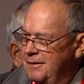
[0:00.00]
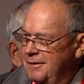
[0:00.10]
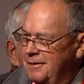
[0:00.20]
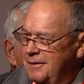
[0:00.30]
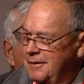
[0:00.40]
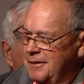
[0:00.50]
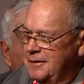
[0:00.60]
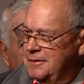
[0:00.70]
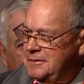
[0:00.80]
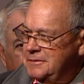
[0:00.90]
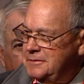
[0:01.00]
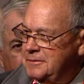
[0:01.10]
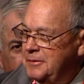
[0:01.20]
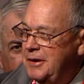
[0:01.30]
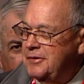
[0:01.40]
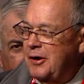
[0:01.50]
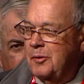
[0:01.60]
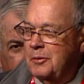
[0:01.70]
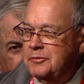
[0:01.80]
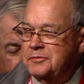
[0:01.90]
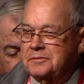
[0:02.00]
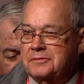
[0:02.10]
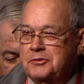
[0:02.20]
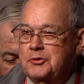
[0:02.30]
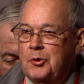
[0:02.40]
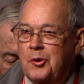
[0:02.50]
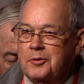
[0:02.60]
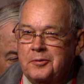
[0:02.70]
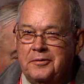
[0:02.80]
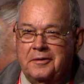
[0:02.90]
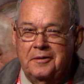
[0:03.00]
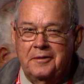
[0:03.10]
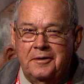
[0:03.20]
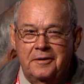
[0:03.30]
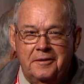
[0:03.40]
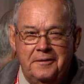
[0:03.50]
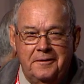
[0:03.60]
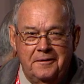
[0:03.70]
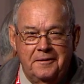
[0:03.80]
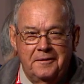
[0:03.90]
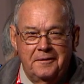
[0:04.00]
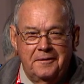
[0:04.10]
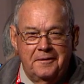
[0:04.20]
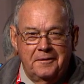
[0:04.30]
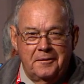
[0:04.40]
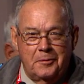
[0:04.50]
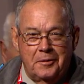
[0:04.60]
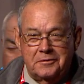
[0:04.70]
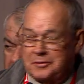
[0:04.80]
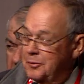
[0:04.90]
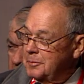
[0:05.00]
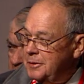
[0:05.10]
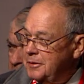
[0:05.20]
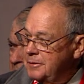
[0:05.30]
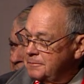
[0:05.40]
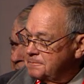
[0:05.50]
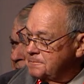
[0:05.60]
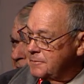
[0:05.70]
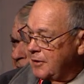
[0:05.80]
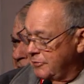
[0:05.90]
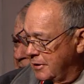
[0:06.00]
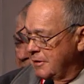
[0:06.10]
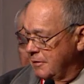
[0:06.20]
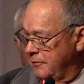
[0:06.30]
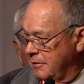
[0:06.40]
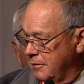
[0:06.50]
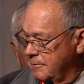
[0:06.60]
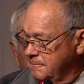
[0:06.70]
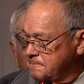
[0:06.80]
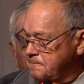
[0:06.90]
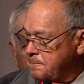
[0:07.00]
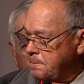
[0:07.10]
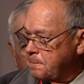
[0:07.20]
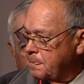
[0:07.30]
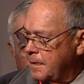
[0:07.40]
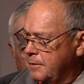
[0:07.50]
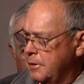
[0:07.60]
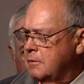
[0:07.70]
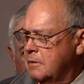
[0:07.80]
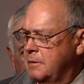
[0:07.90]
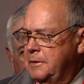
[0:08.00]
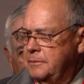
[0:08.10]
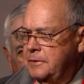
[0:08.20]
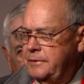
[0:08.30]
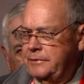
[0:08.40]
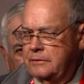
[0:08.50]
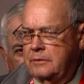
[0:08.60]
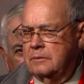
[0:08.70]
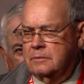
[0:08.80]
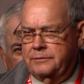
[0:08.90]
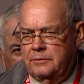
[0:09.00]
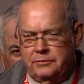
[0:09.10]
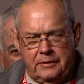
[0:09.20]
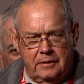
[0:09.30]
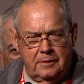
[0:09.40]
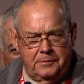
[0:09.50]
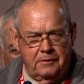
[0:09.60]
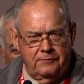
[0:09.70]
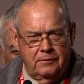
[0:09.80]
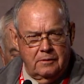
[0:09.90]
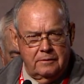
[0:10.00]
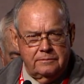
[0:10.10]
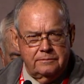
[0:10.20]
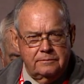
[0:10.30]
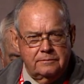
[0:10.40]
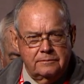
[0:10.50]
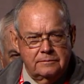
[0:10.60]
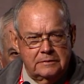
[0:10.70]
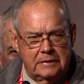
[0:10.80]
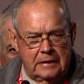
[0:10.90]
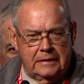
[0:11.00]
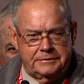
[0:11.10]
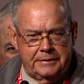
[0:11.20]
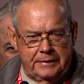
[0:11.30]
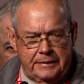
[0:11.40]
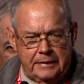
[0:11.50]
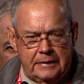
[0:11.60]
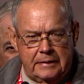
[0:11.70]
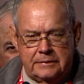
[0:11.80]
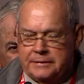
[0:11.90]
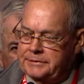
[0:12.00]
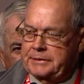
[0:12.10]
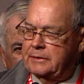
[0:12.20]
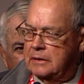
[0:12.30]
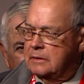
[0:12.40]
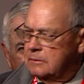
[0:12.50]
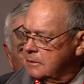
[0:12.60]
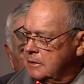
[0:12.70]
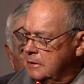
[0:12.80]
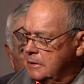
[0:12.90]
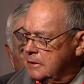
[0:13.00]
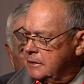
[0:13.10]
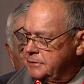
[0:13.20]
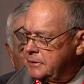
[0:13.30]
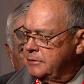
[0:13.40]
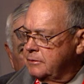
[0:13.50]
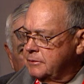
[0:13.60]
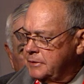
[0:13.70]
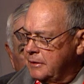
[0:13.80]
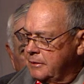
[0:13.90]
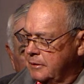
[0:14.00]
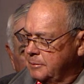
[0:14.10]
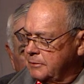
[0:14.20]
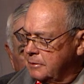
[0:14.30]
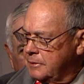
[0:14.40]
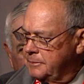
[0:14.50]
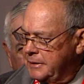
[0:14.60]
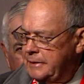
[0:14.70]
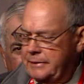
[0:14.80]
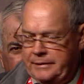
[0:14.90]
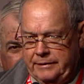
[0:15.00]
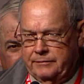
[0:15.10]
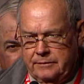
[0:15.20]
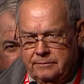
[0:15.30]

Uh, but well, that's almost shorter than uh, what it's going to be. I am sitting over here, and Daryl come up, and he said, you know what you're sitting up here for? I said, yeah. He said, no. He said, you're sitting here between Mike and David.